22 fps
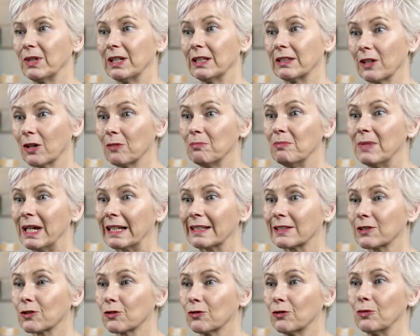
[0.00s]
They're
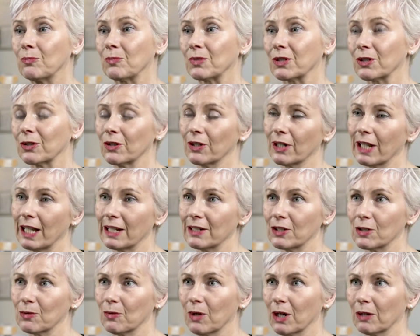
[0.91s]
mixed groups, so you're getting
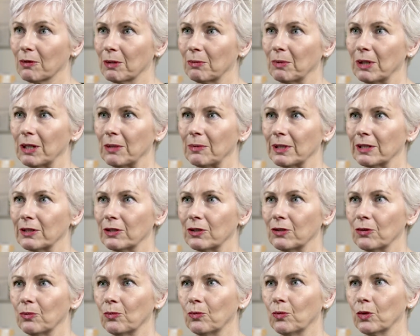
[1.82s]
to work with people
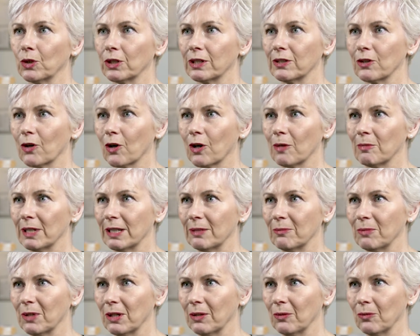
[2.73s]
you wouldn't normally
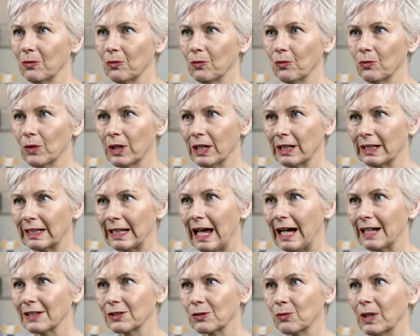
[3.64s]
be in
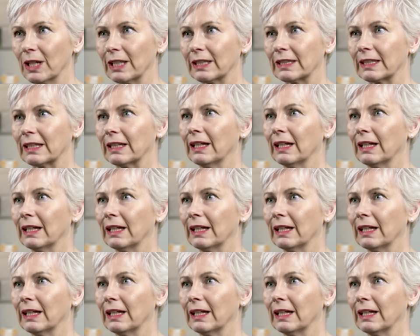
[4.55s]
class with.